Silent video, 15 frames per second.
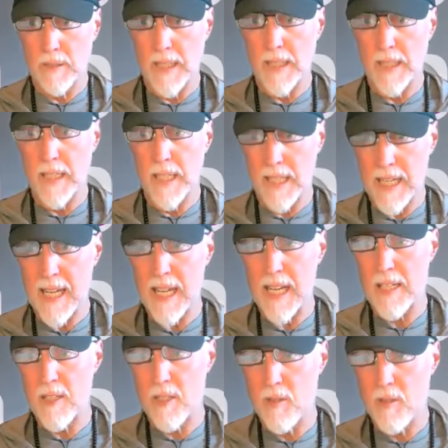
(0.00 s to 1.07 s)
right? It
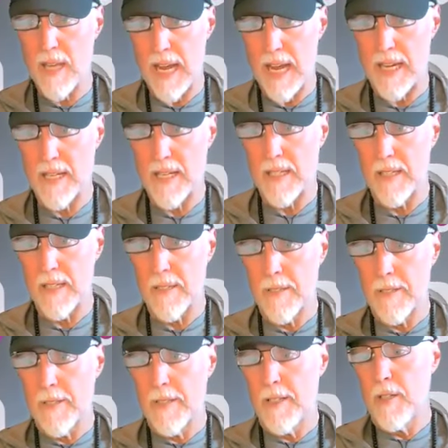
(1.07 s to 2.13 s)
can do that.
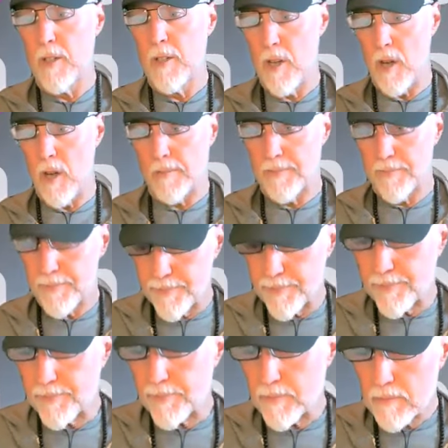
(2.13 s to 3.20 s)
So,
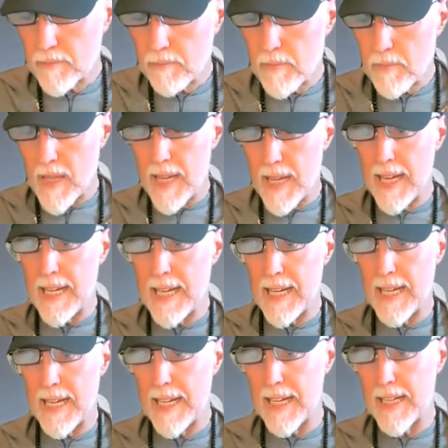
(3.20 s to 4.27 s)

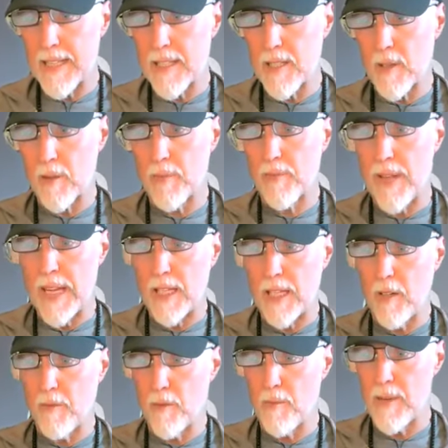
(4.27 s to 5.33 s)
so thank
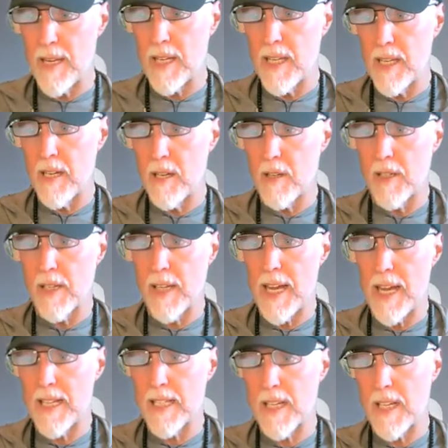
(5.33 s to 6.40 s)
you for being here, you
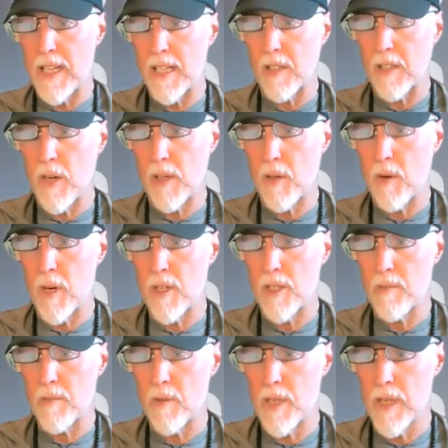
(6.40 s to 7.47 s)
guys, and great
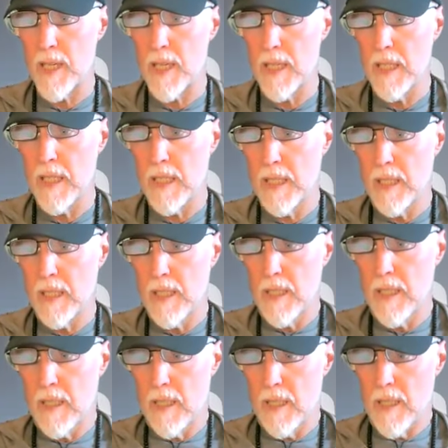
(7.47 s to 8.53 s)
question, Maria.
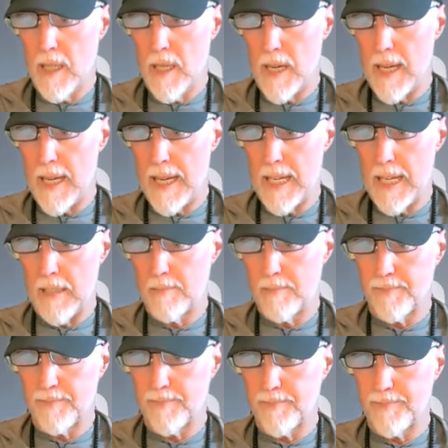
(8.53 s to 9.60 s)

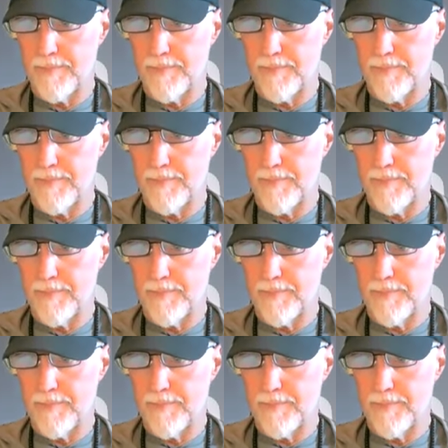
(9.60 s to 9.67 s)
Um,